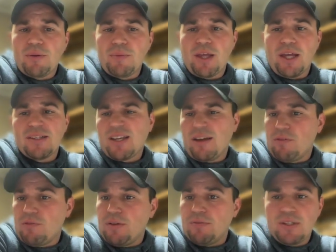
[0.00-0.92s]
be like
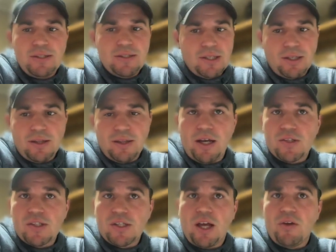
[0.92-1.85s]
$750 to
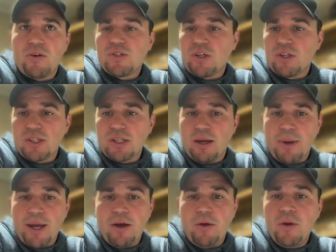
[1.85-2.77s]
$1,000 just to come out.